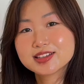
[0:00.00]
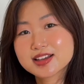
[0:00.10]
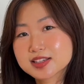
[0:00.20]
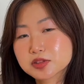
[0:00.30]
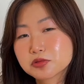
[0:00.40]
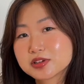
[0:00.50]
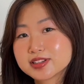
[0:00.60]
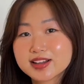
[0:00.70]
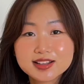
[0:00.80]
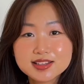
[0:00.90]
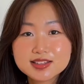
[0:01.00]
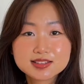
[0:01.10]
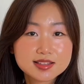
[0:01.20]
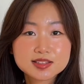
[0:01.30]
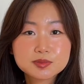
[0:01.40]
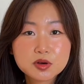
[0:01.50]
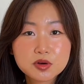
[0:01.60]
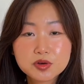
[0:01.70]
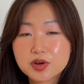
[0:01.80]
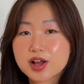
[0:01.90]
does what any
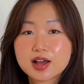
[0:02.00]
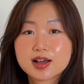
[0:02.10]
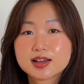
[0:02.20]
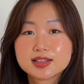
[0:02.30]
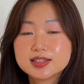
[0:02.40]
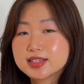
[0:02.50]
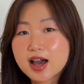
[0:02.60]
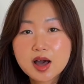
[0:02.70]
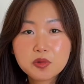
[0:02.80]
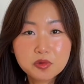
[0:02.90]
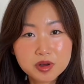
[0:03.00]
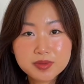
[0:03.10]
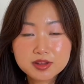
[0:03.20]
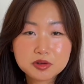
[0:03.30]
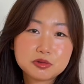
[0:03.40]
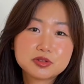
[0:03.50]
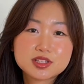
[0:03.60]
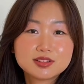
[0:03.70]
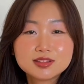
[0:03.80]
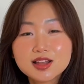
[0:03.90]
sensible young woman who's
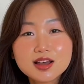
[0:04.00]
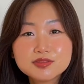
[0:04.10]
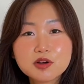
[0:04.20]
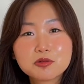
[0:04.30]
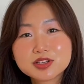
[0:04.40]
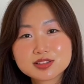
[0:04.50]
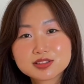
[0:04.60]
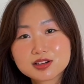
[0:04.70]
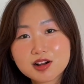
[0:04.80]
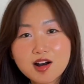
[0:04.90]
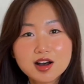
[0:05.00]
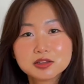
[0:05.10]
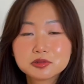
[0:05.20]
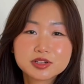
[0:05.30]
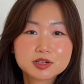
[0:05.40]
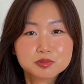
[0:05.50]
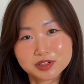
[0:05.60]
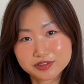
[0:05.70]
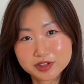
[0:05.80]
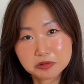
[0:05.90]
in love with their hot lawyer
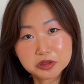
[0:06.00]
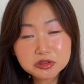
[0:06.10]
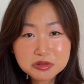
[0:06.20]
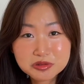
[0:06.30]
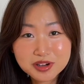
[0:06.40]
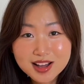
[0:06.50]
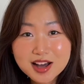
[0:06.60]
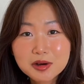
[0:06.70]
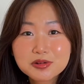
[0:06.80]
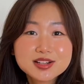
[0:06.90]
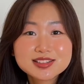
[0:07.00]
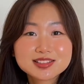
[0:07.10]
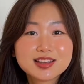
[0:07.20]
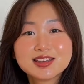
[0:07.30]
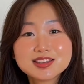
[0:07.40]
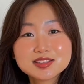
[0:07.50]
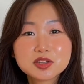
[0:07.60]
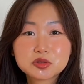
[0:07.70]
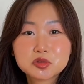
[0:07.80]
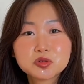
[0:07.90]
boyfriend would do, which is
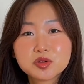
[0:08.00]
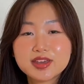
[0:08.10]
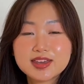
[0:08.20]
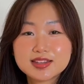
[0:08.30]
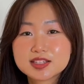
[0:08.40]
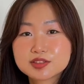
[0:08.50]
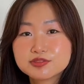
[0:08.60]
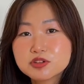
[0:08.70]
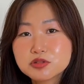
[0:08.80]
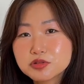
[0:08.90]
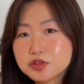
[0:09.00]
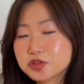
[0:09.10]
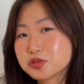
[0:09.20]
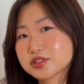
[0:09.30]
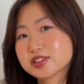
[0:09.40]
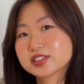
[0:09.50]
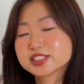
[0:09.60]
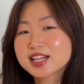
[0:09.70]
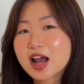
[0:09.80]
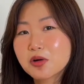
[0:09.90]
to eat his food, use his
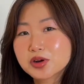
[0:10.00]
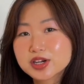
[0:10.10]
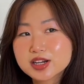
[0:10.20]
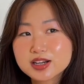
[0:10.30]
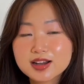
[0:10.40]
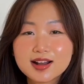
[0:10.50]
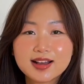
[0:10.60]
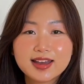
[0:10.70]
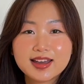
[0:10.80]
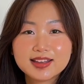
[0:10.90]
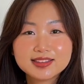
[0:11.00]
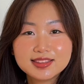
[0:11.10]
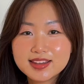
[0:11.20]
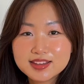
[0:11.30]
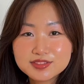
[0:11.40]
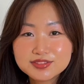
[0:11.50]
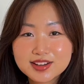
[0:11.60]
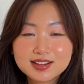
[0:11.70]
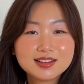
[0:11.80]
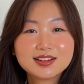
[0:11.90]
shower, and live,
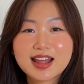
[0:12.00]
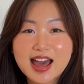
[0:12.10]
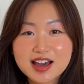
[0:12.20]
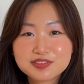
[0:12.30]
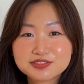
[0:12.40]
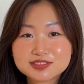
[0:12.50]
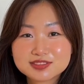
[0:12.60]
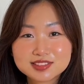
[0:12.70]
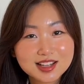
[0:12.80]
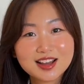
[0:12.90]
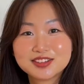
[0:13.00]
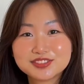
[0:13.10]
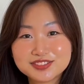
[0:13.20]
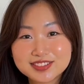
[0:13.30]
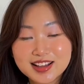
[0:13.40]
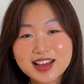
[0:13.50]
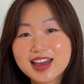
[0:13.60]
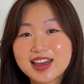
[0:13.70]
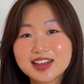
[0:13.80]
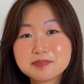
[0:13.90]
laugh, love.
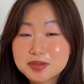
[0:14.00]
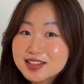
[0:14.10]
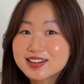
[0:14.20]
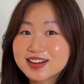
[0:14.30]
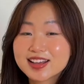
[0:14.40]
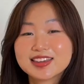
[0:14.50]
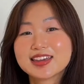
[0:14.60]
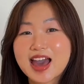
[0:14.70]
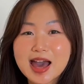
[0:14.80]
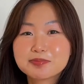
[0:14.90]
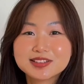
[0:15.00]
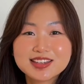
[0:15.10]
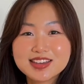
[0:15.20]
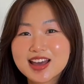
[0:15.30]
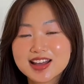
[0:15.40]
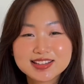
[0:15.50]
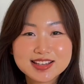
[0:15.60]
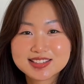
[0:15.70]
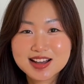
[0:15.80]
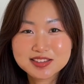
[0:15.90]
And Peter, he happily
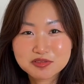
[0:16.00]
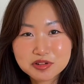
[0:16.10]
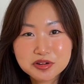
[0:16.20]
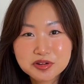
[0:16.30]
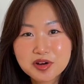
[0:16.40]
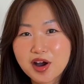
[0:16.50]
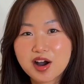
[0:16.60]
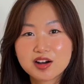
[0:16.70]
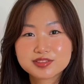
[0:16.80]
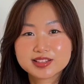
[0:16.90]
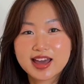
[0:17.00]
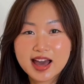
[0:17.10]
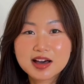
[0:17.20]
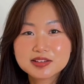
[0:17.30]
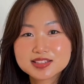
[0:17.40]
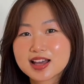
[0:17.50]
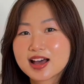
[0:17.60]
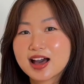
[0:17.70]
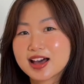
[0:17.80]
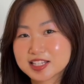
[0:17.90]
takes on the role of the house
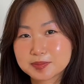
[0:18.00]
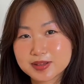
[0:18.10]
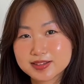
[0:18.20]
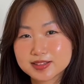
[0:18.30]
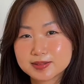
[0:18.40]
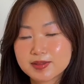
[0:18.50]
husband.